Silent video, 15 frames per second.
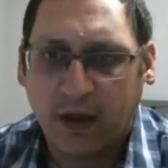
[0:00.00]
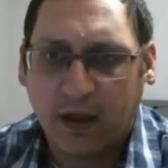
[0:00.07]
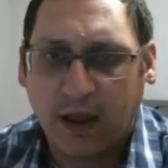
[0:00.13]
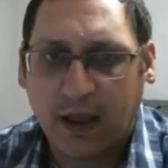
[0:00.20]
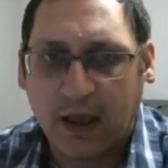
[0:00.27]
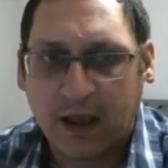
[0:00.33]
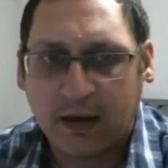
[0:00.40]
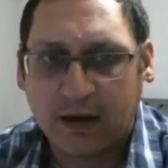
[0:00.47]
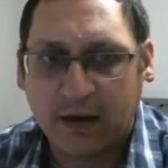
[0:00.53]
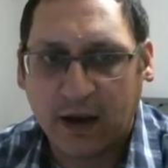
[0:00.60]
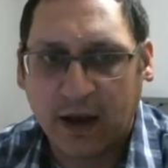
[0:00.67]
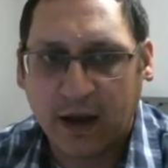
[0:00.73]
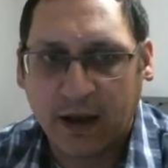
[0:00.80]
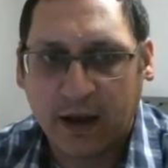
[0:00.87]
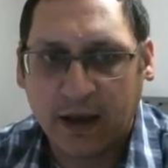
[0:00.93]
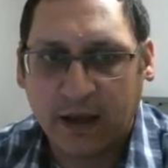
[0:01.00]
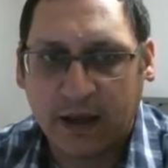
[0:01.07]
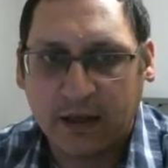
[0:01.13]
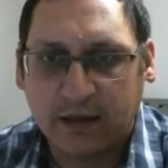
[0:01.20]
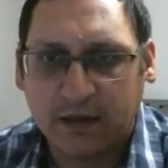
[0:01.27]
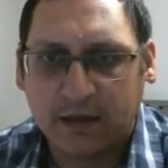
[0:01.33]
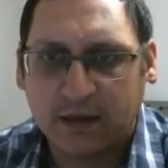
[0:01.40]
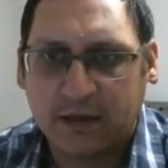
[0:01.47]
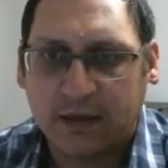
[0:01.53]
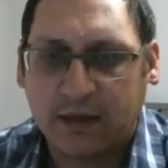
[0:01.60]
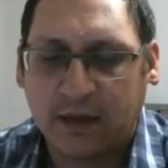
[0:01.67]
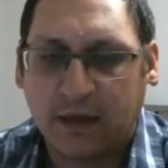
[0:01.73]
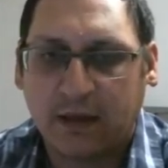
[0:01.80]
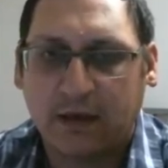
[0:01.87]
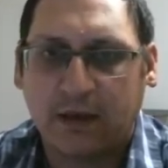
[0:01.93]
and I
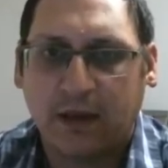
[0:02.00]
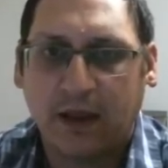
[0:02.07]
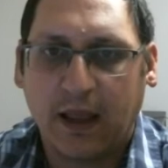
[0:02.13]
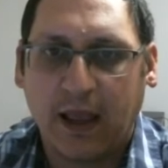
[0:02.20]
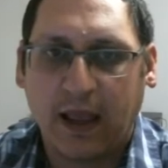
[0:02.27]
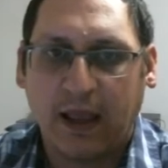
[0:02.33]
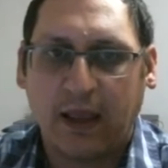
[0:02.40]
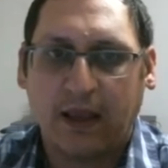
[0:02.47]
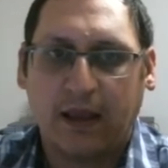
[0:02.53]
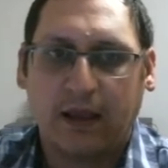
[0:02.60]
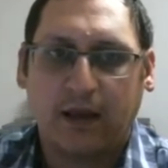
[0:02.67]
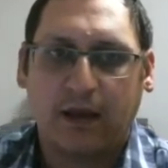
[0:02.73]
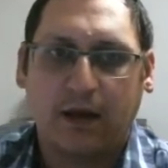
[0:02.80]
did a